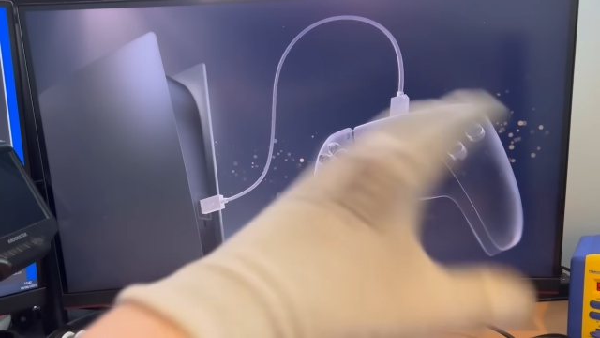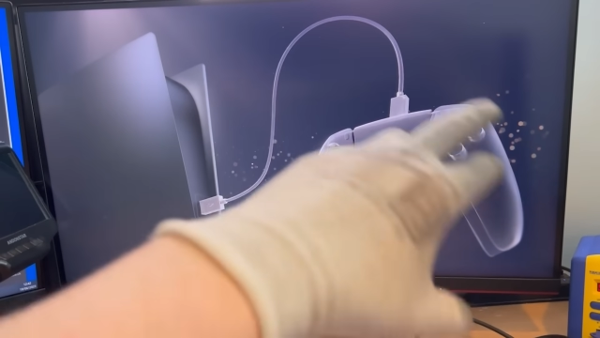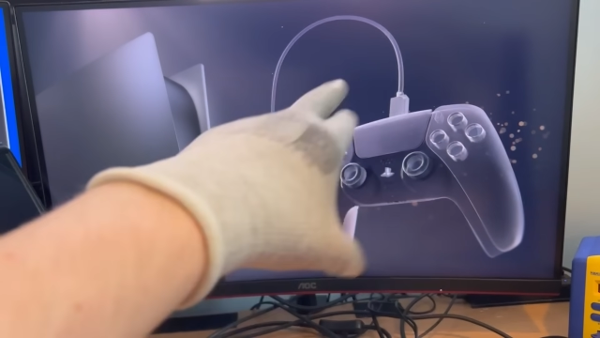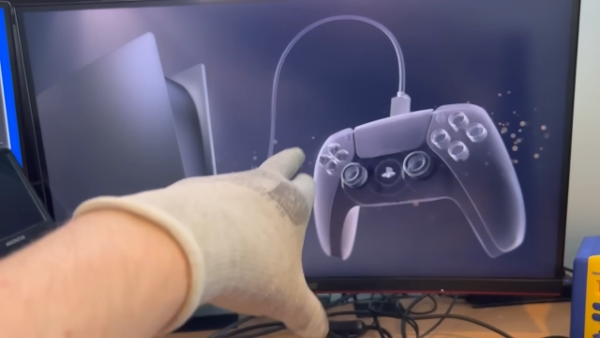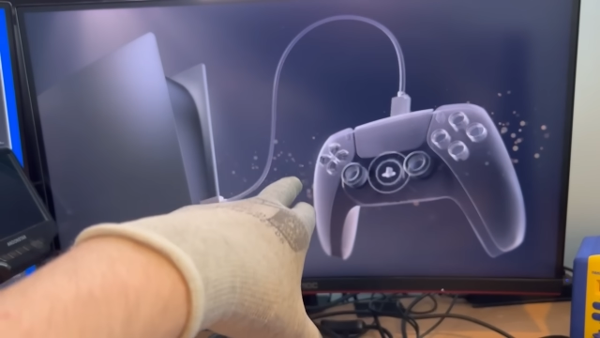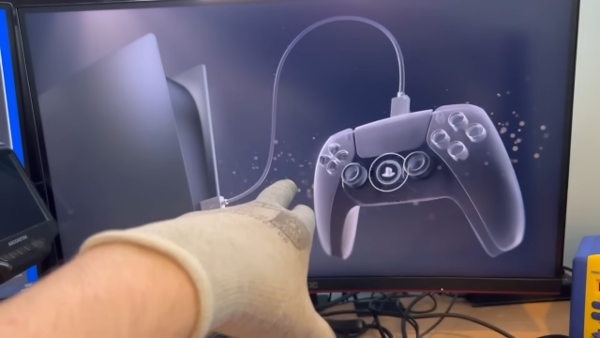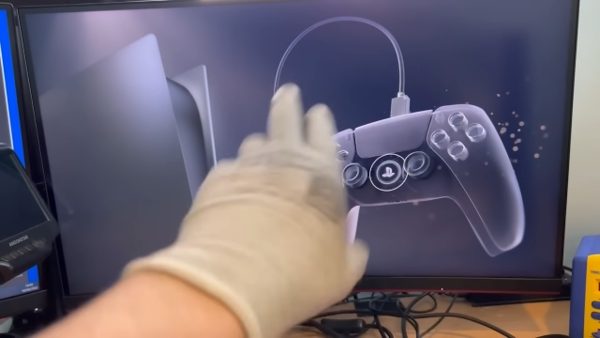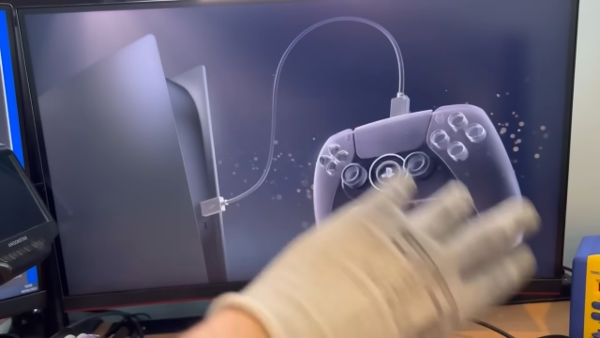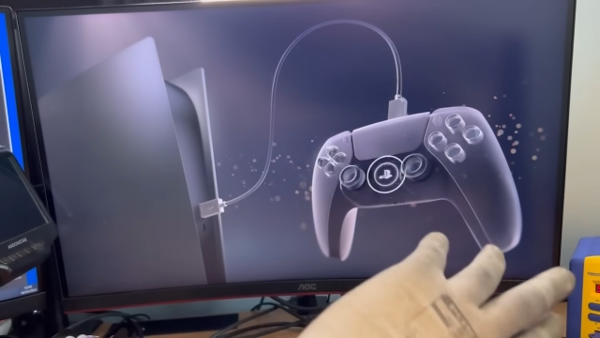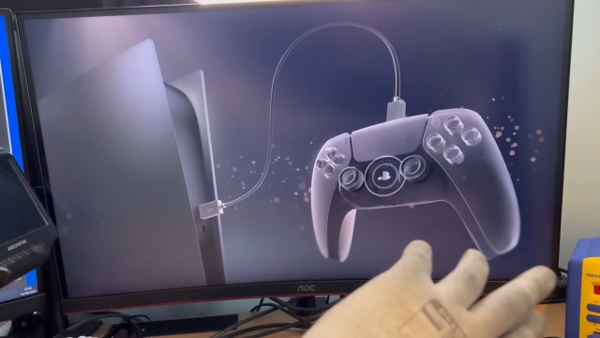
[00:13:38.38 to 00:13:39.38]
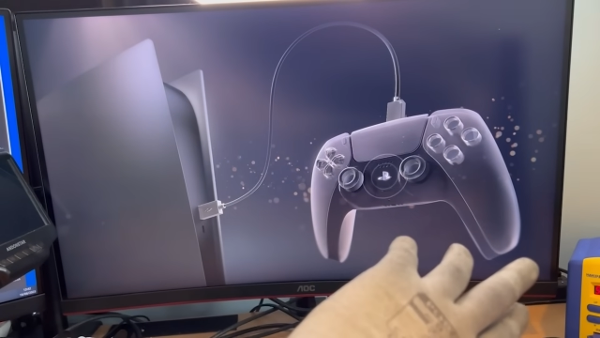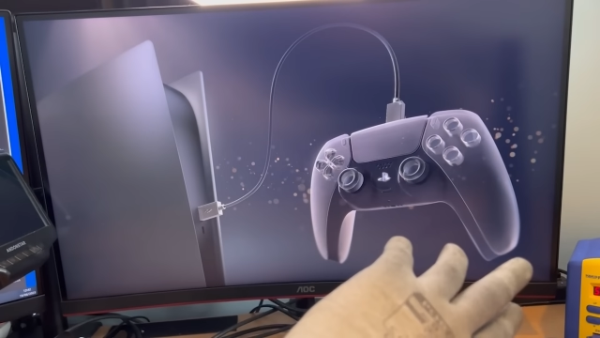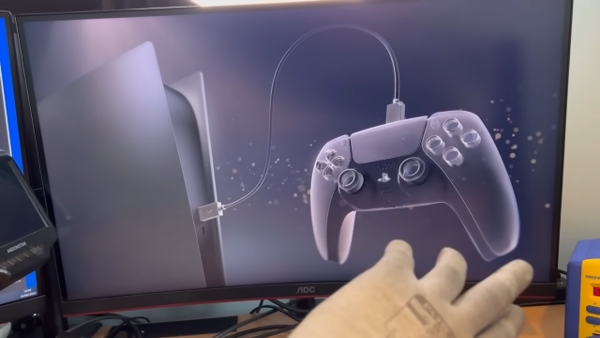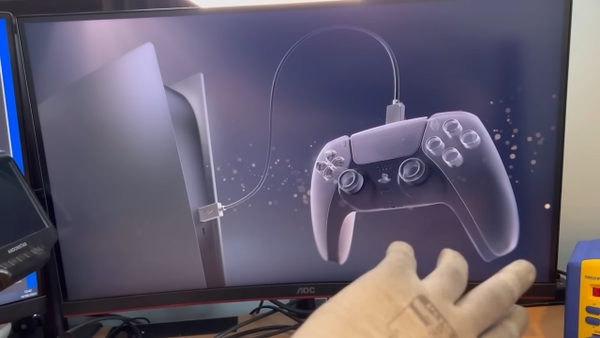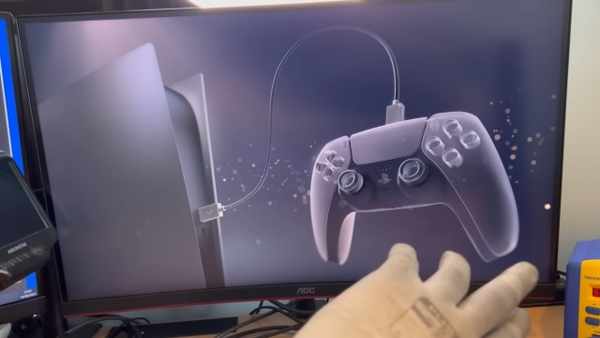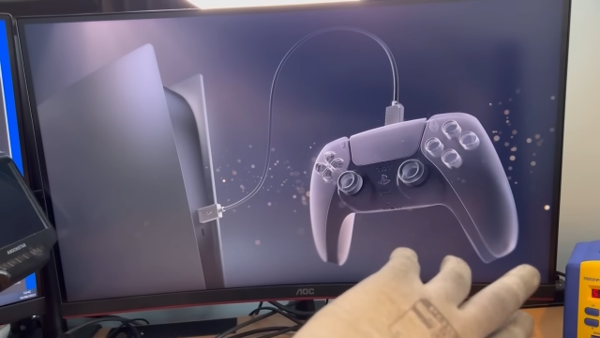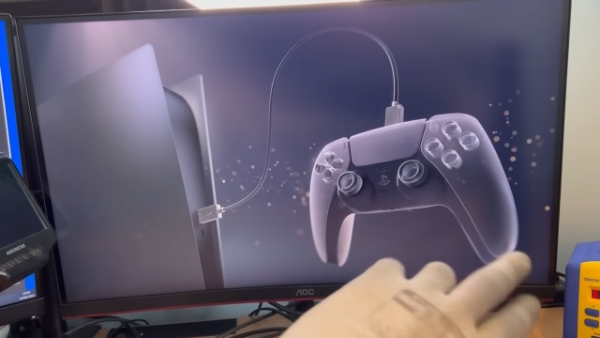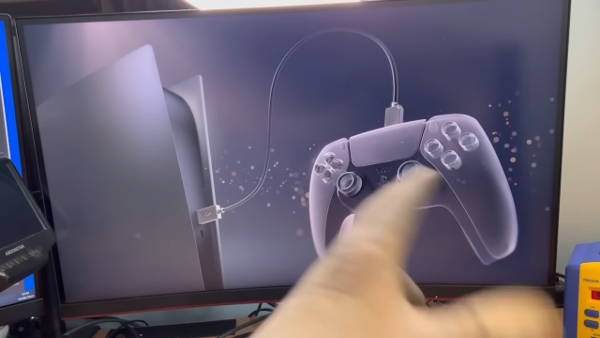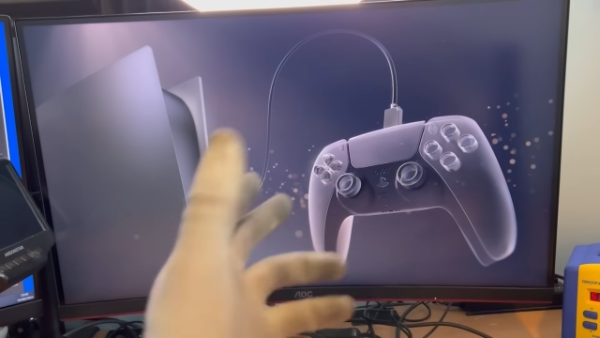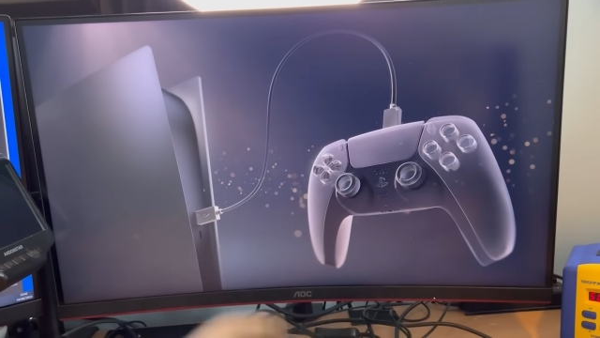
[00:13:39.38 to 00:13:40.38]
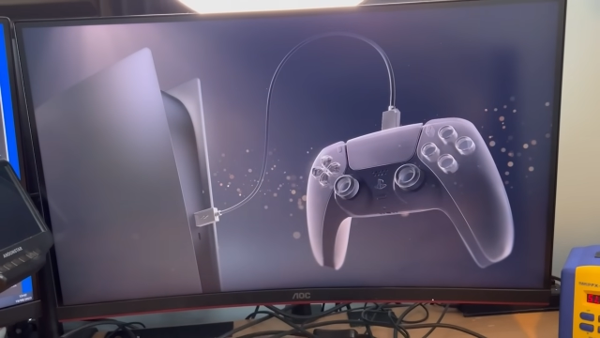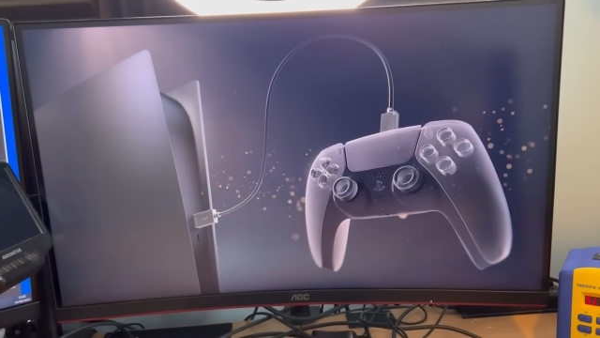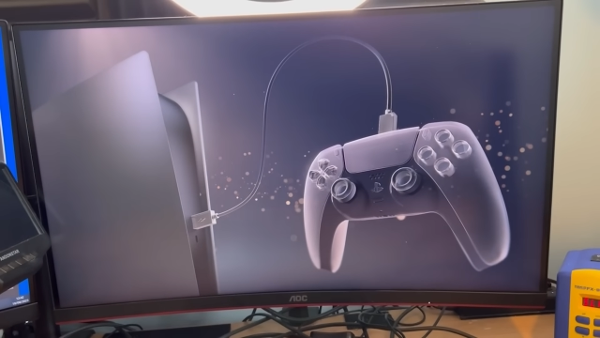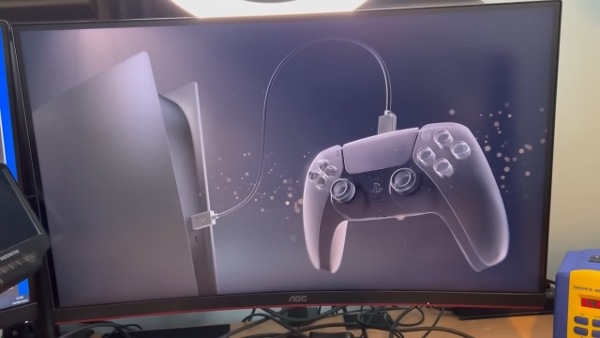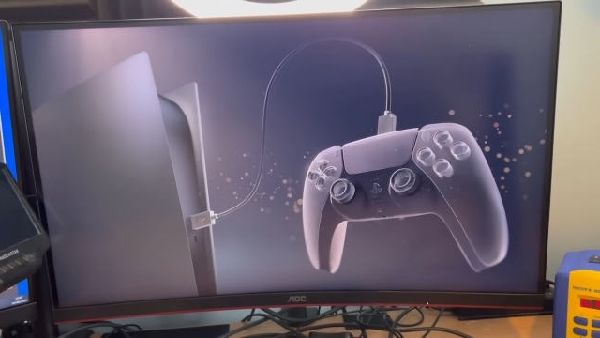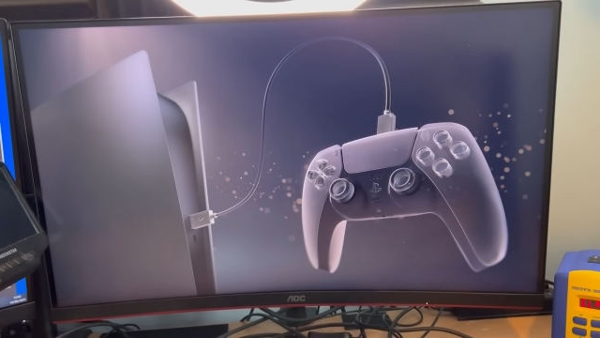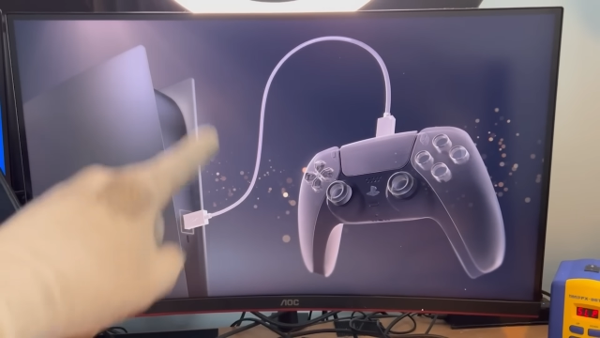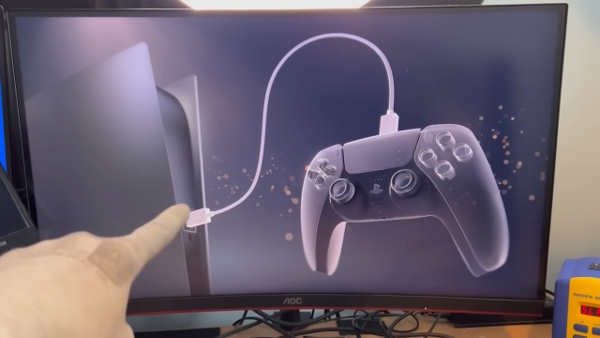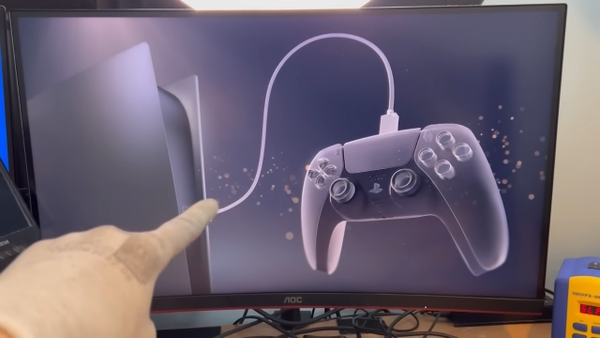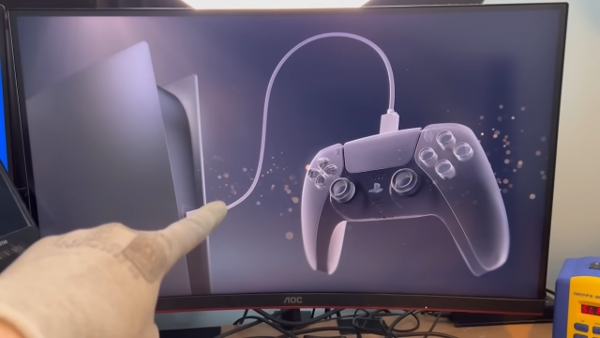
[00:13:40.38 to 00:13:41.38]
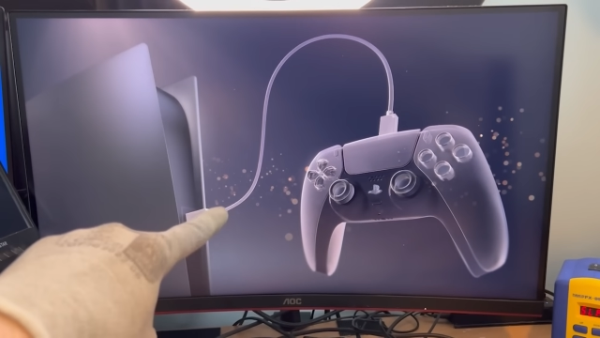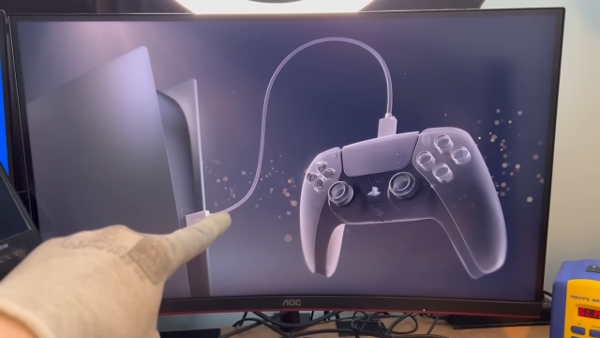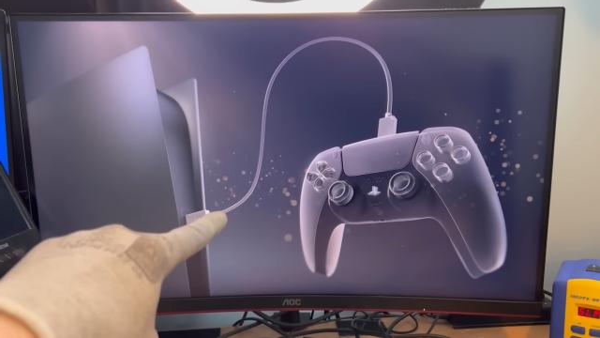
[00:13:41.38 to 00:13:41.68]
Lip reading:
(no speaker visible)